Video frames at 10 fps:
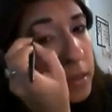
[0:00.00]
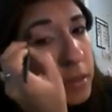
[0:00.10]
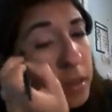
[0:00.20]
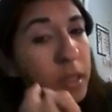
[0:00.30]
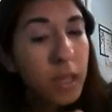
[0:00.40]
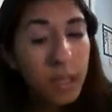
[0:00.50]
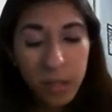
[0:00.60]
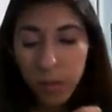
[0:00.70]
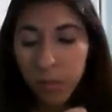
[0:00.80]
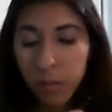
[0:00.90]
So you're going to kind
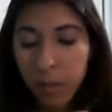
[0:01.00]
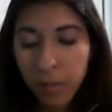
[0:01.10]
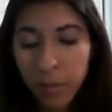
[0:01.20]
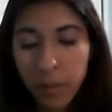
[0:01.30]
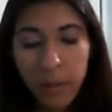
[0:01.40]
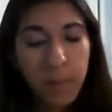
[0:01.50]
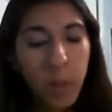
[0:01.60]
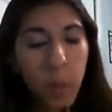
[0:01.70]
of go everywhere,